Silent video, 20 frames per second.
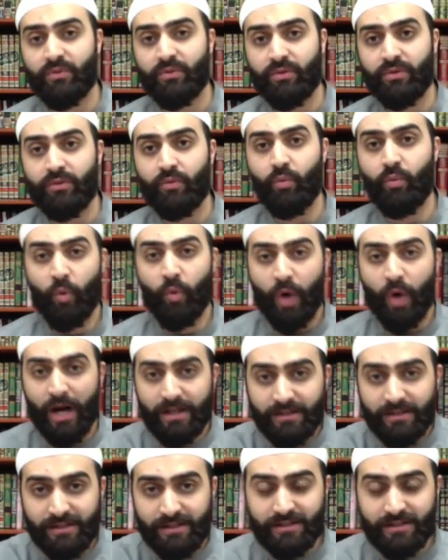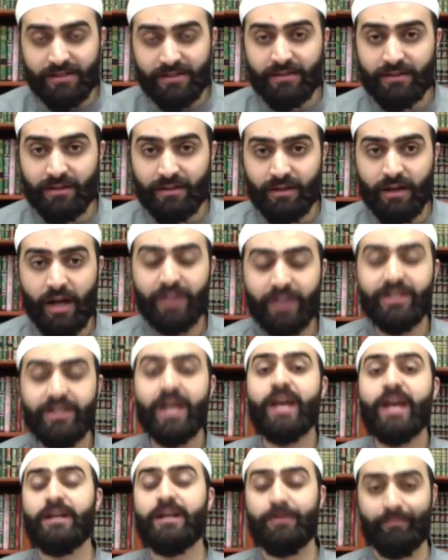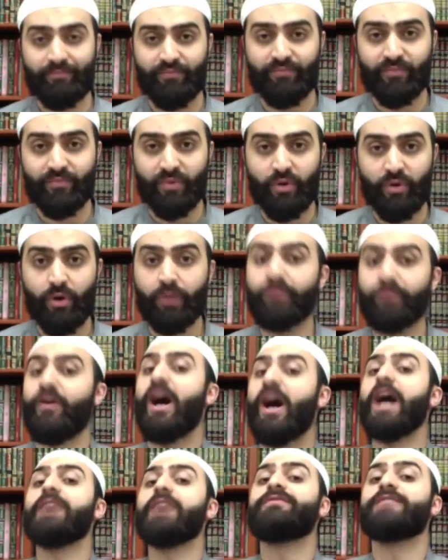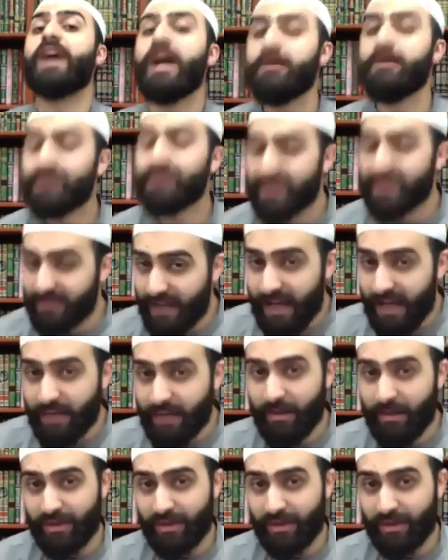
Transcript: once a day or 5 times a day